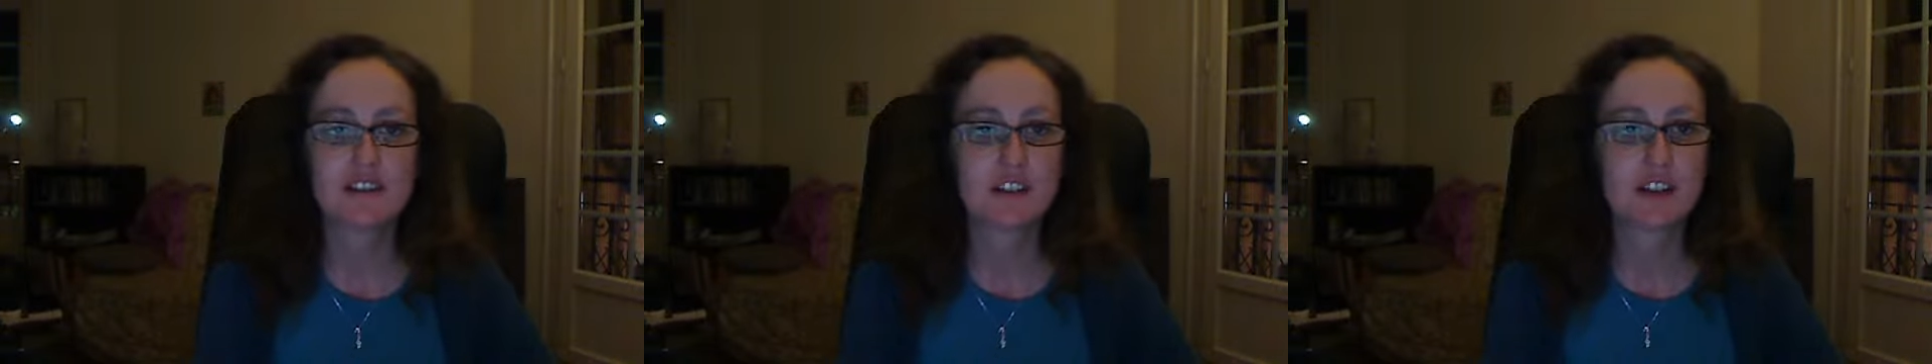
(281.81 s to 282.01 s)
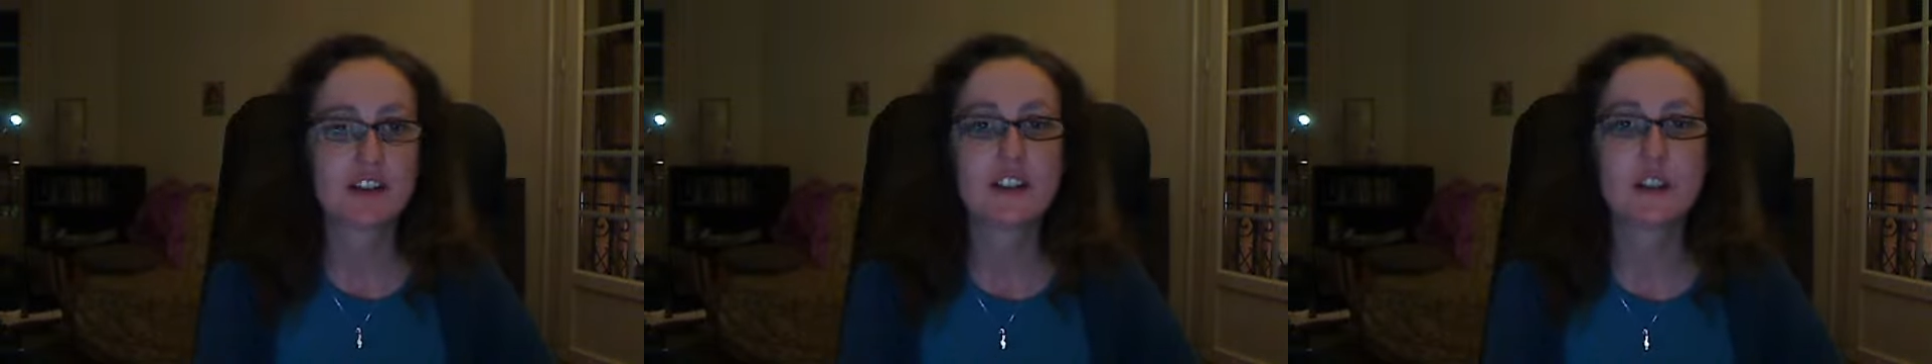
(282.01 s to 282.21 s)
a
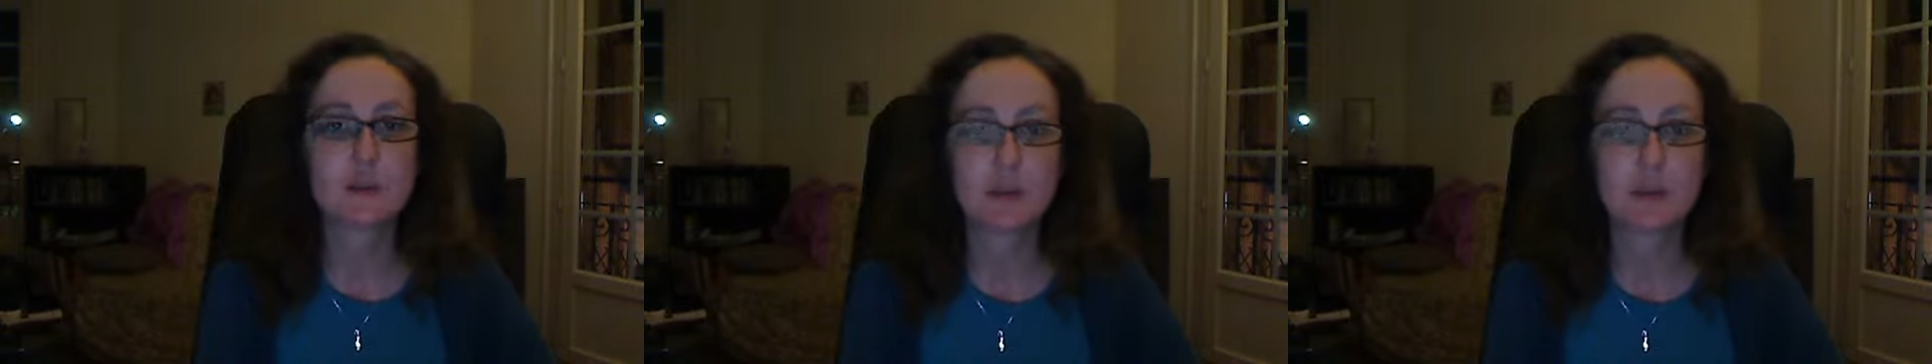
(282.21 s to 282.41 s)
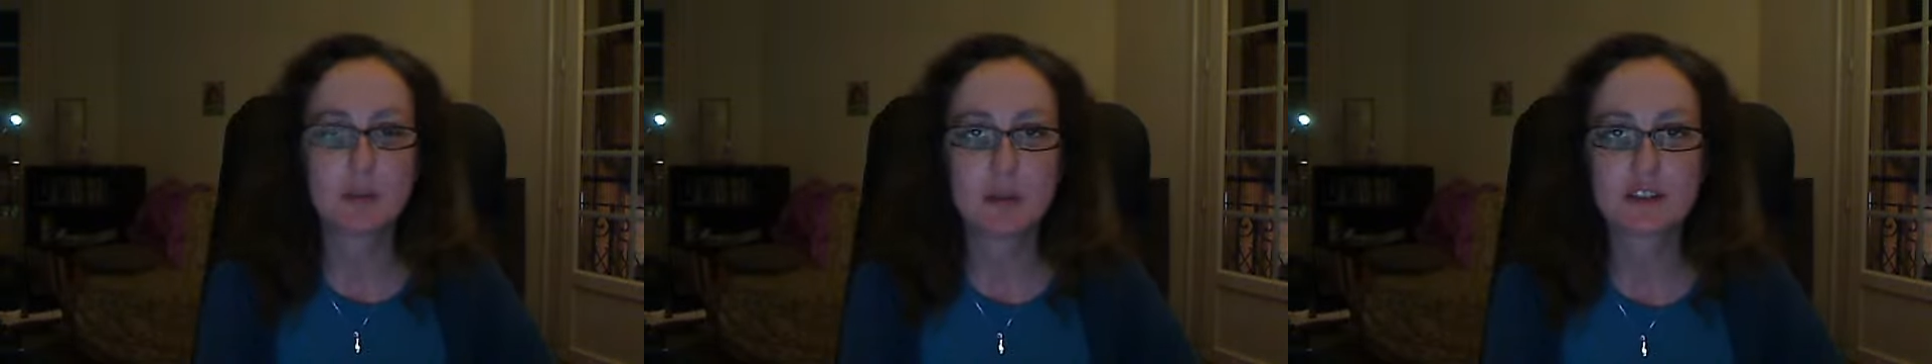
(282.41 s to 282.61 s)
very
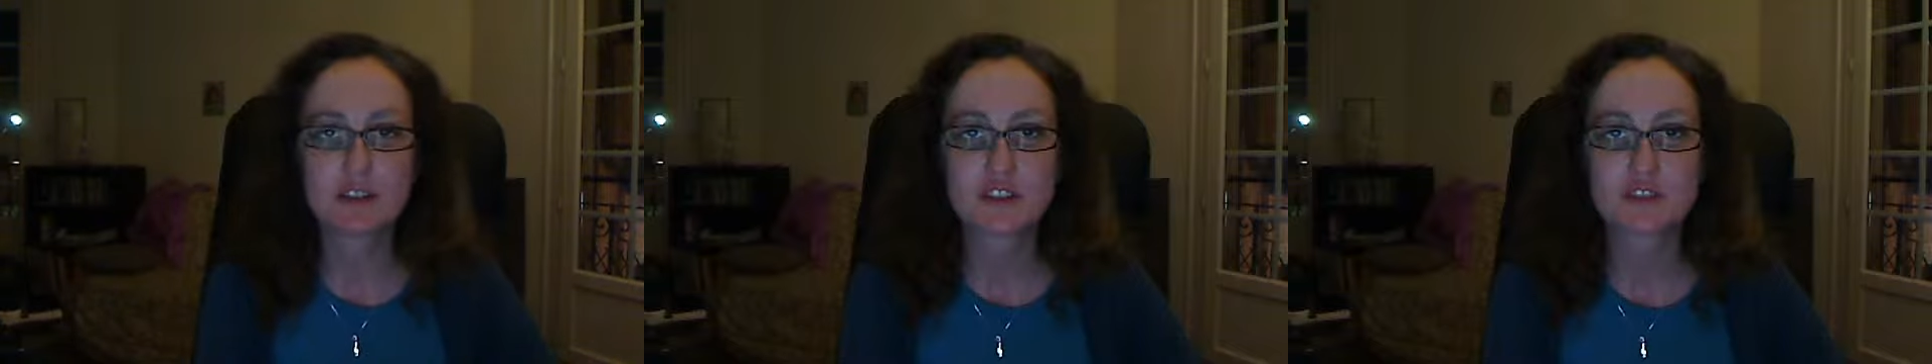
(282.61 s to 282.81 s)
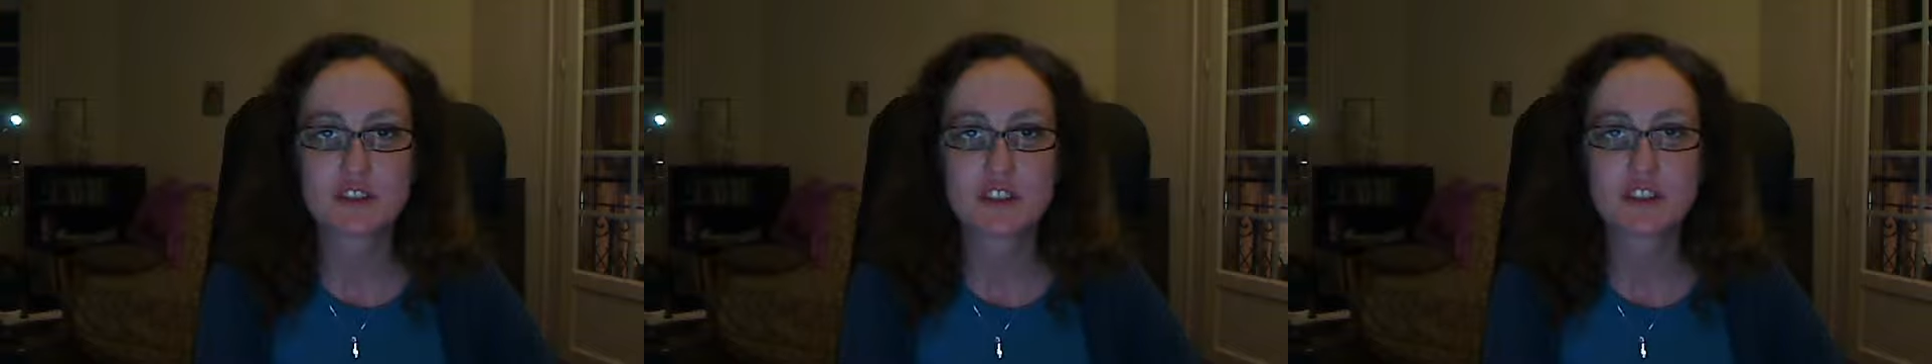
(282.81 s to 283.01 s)
low
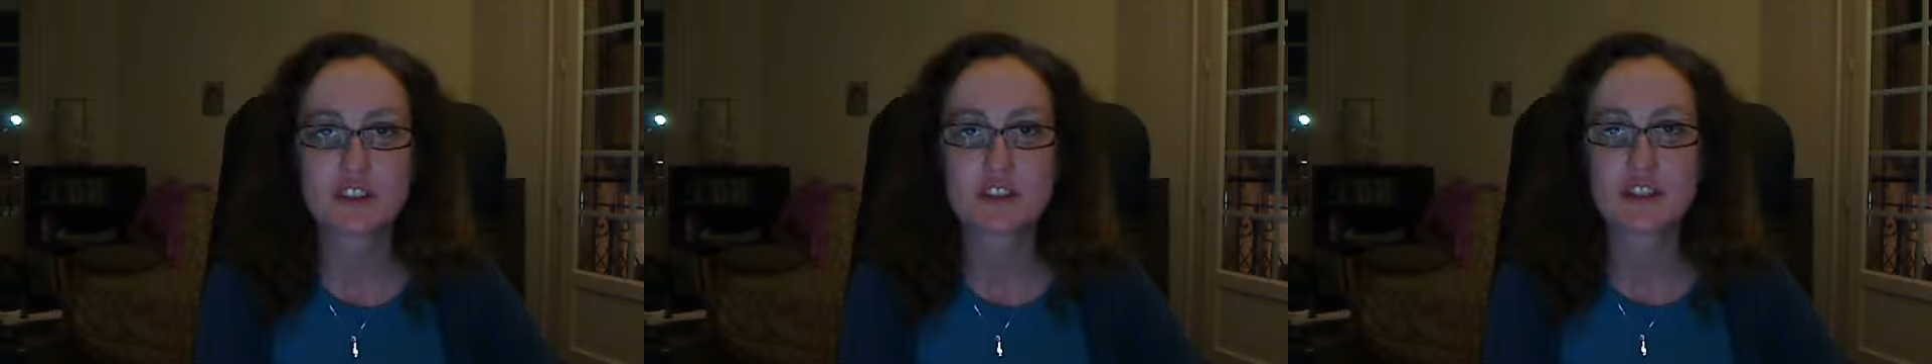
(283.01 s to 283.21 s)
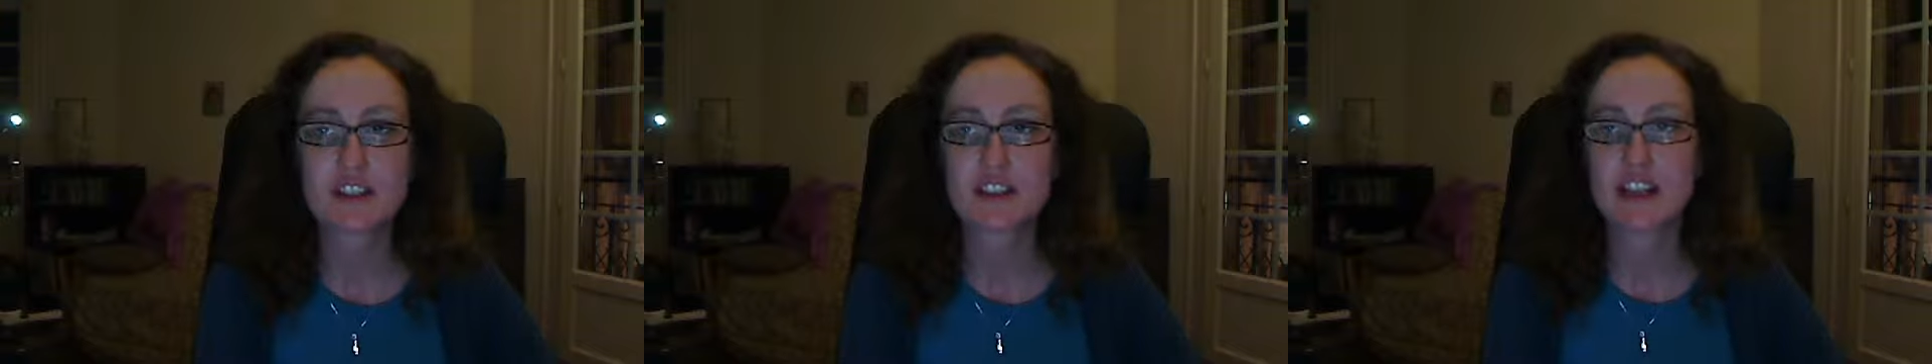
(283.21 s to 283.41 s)
amount of
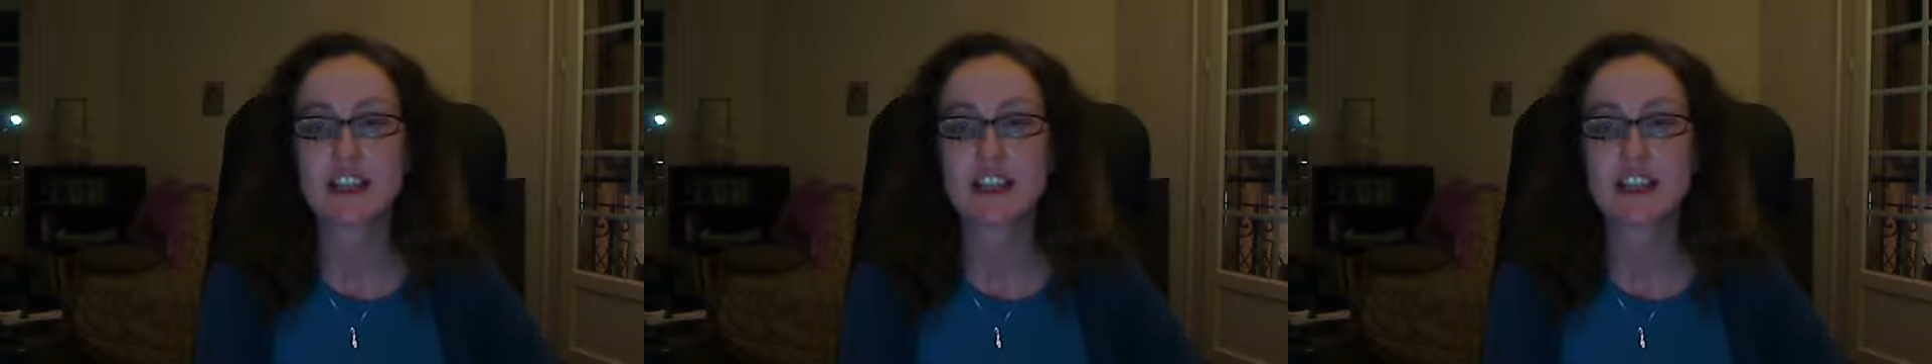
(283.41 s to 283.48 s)
insulin.